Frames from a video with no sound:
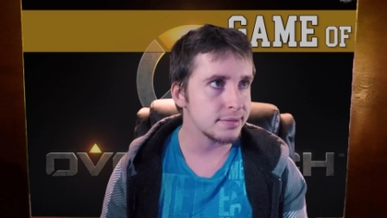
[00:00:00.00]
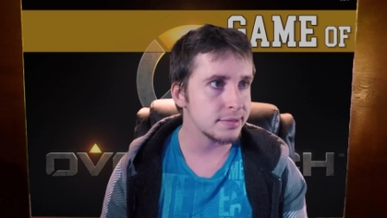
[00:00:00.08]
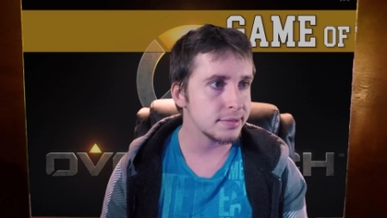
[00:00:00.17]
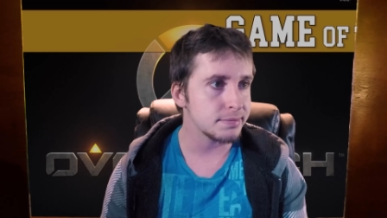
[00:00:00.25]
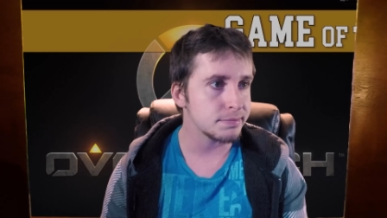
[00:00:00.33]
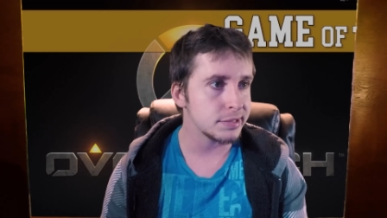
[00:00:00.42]

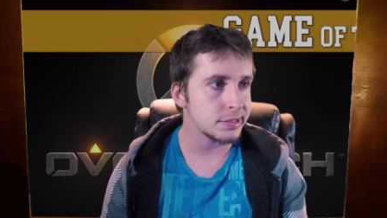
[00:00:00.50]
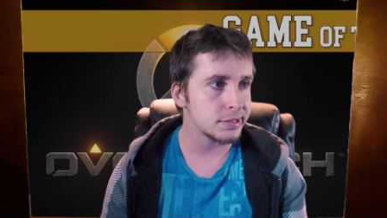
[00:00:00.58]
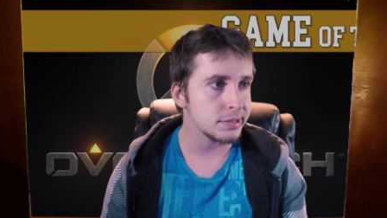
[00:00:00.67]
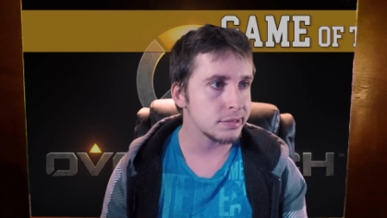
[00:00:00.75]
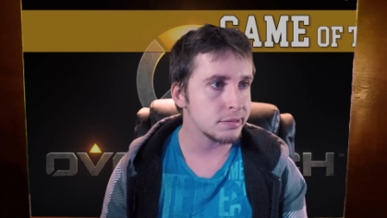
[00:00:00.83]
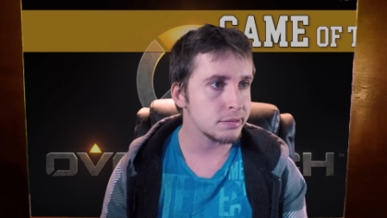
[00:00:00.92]
Look at me
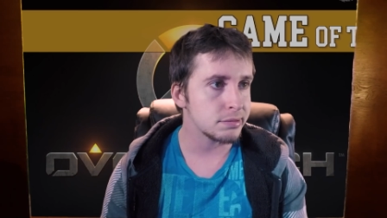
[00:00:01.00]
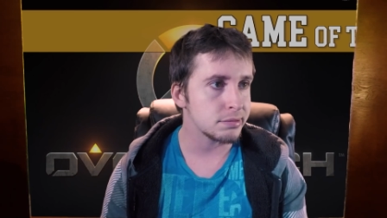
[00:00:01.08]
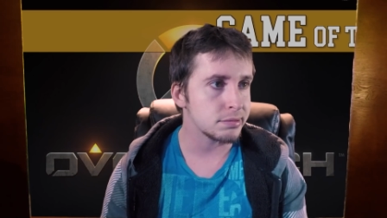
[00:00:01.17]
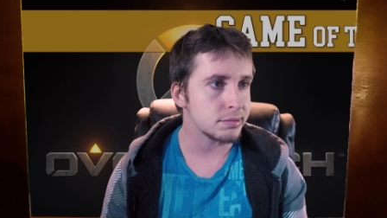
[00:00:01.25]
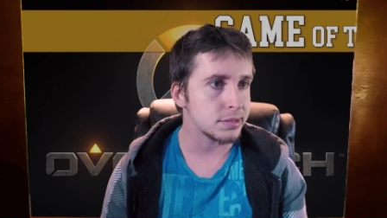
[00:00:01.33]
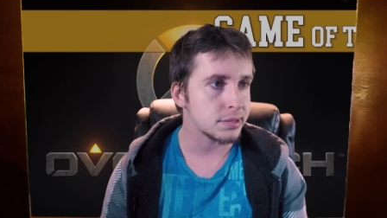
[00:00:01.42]

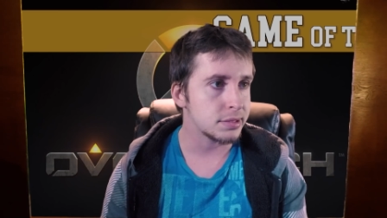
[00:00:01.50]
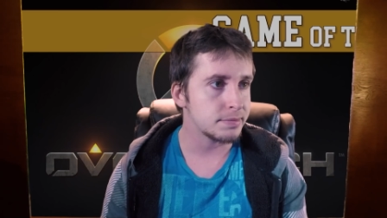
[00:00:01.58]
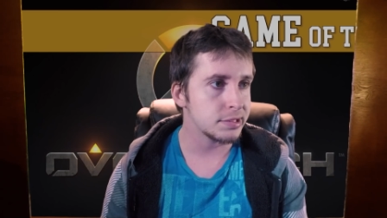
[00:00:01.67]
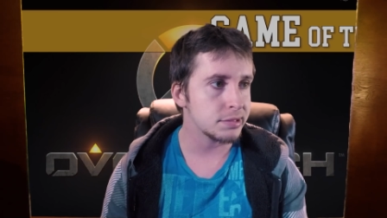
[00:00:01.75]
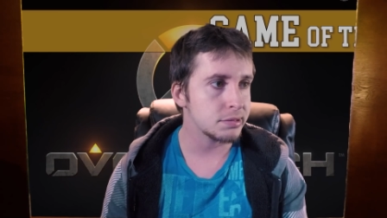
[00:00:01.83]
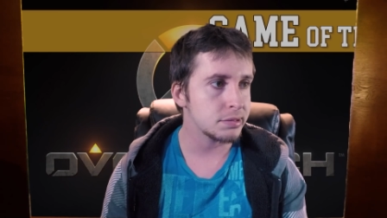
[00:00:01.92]
go. I'm
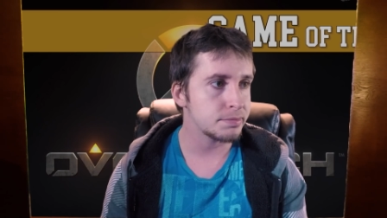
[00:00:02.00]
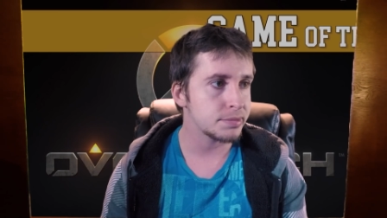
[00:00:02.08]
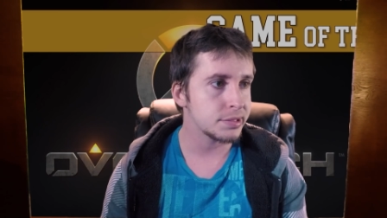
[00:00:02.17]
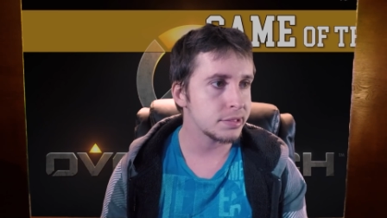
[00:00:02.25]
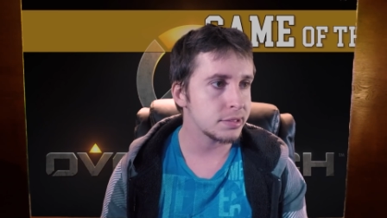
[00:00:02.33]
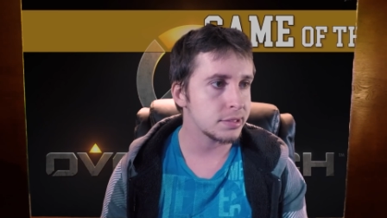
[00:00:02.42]
actually
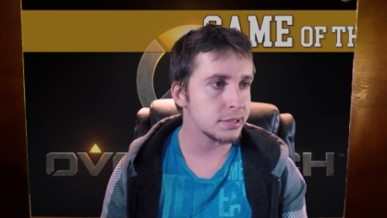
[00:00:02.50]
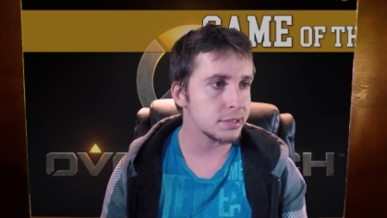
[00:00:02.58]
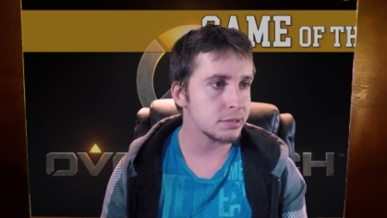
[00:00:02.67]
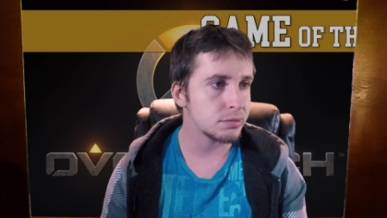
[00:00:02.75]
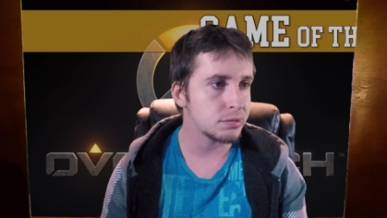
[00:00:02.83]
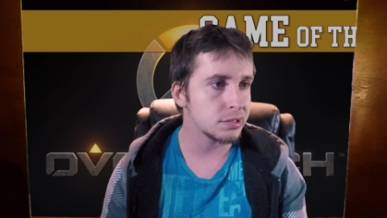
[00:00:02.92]
being
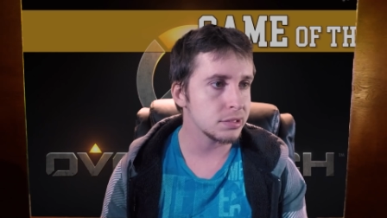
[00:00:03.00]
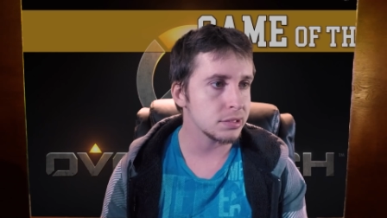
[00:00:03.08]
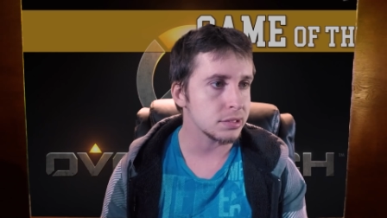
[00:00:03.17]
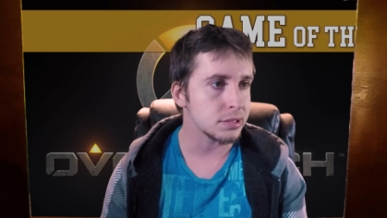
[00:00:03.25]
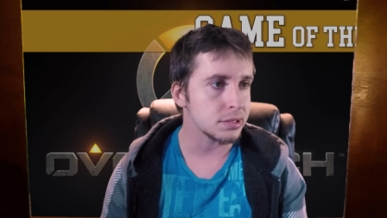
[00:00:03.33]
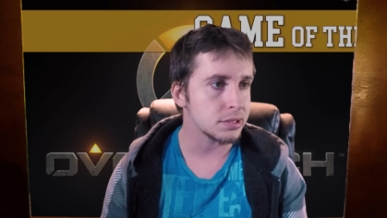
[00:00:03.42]
not the
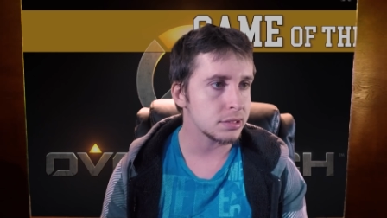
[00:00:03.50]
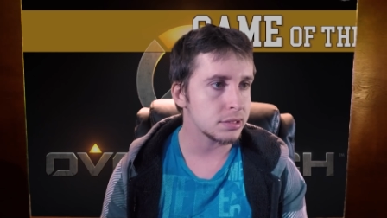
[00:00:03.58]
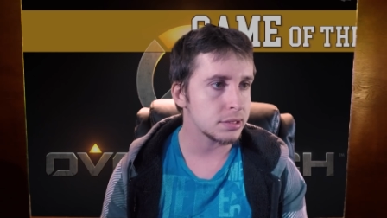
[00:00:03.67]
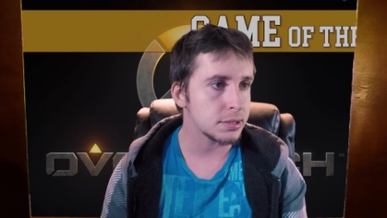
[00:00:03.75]
worst.